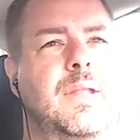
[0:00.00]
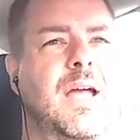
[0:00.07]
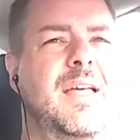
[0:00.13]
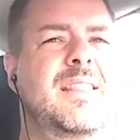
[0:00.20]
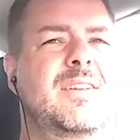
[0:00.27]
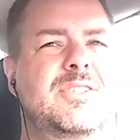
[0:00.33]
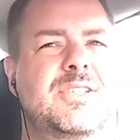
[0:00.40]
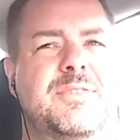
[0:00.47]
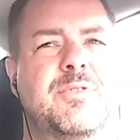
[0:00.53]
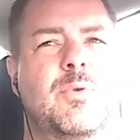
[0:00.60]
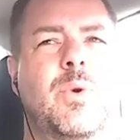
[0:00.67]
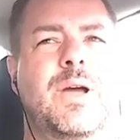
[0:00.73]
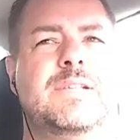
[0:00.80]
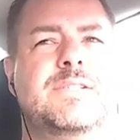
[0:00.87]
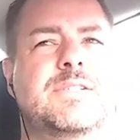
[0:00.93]
And there's
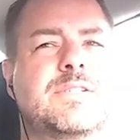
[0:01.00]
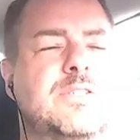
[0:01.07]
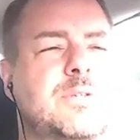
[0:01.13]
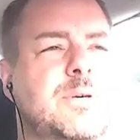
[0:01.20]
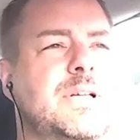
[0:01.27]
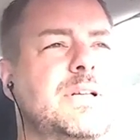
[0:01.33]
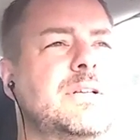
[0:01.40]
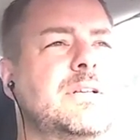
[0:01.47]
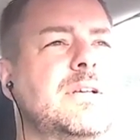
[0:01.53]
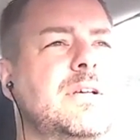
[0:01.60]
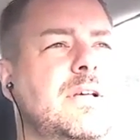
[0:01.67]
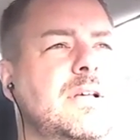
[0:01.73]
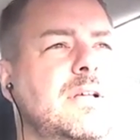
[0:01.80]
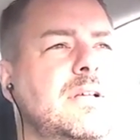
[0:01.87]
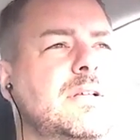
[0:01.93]
different ways to do it.
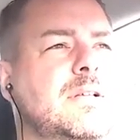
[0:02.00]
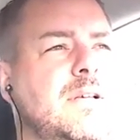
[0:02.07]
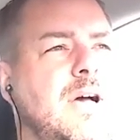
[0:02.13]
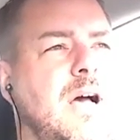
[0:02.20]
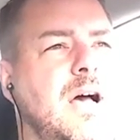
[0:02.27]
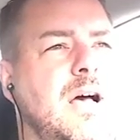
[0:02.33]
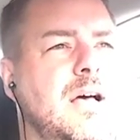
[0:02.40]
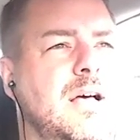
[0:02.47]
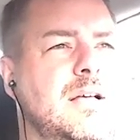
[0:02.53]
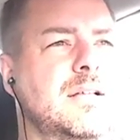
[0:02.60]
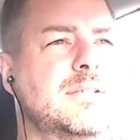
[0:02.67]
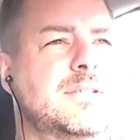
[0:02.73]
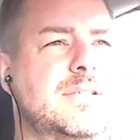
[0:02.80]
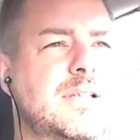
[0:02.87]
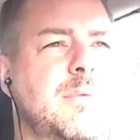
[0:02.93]

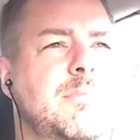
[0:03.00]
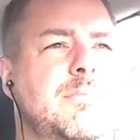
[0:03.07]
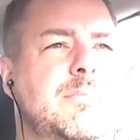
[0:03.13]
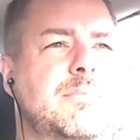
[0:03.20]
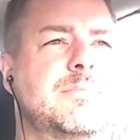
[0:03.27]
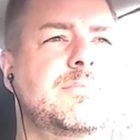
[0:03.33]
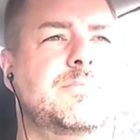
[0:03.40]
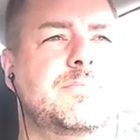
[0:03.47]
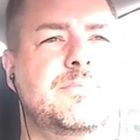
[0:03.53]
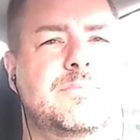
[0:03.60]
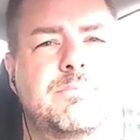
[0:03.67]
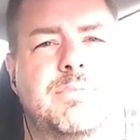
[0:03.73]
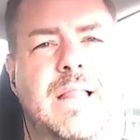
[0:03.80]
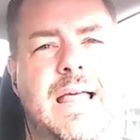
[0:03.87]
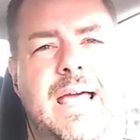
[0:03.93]
Some
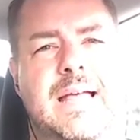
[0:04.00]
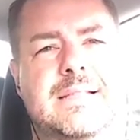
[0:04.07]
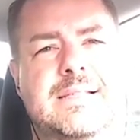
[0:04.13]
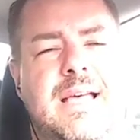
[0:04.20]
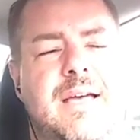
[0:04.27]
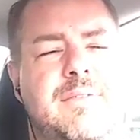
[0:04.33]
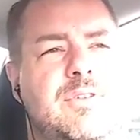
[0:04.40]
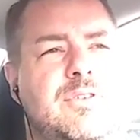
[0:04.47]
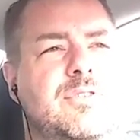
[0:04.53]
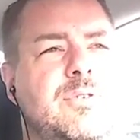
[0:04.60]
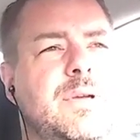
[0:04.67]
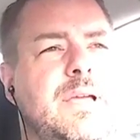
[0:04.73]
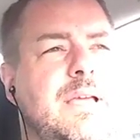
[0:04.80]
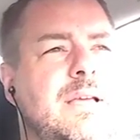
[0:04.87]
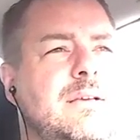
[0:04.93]
plans have you
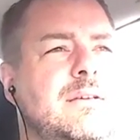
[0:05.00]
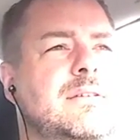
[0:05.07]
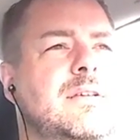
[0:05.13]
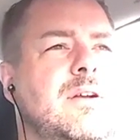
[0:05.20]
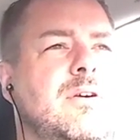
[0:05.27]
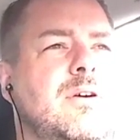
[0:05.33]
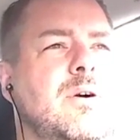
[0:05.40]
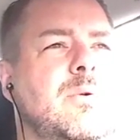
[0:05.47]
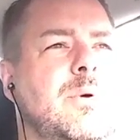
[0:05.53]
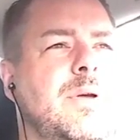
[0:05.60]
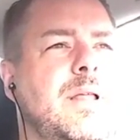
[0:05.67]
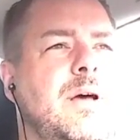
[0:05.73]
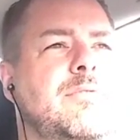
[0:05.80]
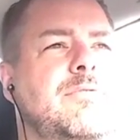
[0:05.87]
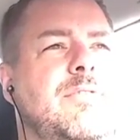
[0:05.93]
doing, you know, going
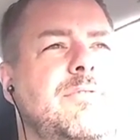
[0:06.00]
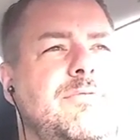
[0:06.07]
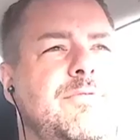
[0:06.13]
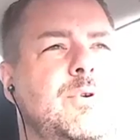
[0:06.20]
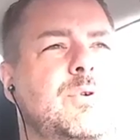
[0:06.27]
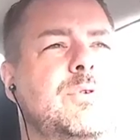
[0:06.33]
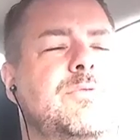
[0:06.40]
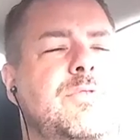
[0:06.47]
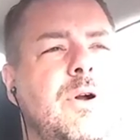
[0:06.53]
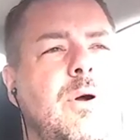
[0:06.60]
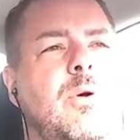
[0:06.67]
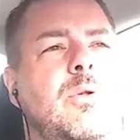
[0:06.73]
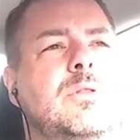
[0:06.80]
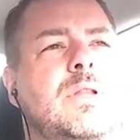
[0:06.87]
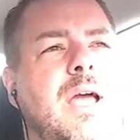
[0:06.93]
without food for a
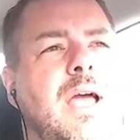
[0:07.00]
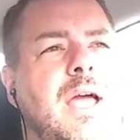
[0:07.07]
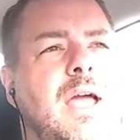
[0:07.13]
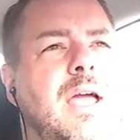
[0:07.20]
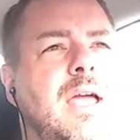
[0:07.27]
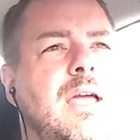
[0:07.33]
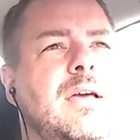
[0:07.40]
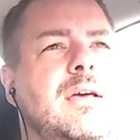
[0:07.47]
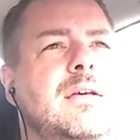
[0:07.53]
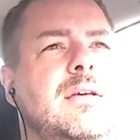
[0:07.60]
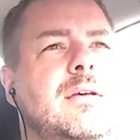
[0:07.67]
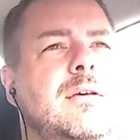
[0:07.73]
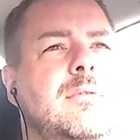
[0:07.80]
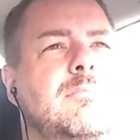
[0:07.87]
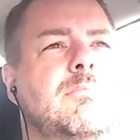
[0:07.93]
whole day,
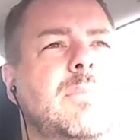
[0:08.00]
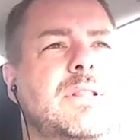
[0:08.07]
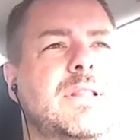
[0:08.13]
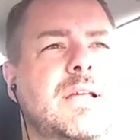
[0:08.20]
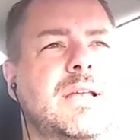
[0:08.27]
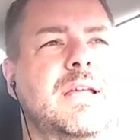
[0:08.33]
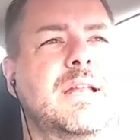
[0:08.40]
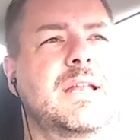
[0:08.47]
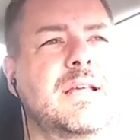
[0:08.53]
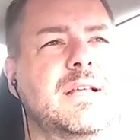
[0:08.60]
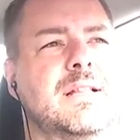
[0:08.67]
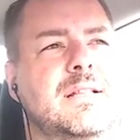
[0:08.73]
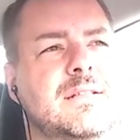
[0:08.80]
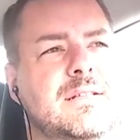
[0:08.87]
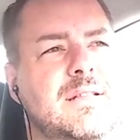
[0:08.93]
but then
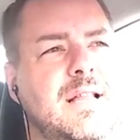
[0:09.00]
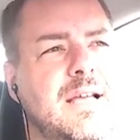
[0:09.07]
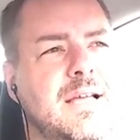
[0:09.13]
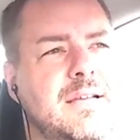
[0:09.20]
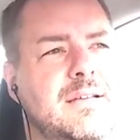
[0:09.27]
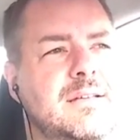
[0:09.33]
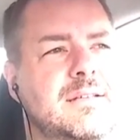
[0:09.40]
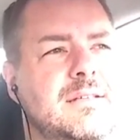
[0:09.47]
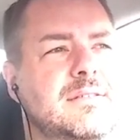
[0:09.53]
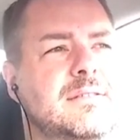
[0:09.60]
eating, like,